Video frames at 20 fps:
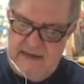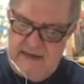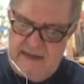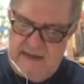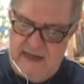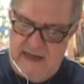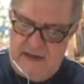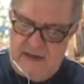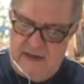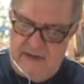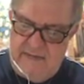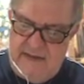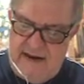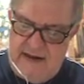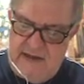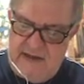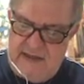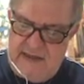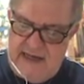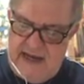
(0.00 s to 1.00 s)
10 to the
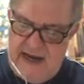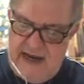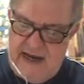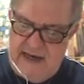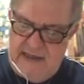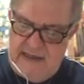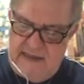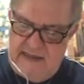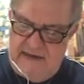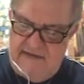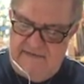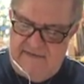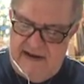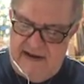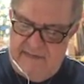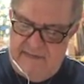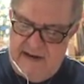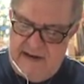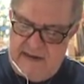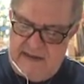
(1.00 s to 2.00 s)
minus 9
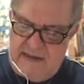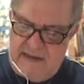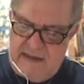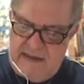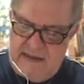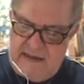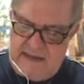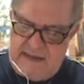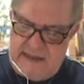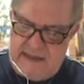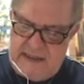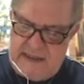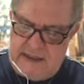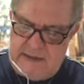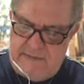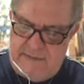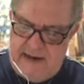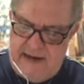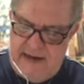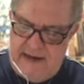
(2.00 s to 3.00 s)
divided by 36
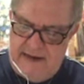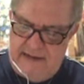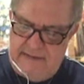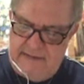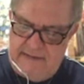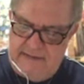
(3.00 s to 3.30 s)
pi,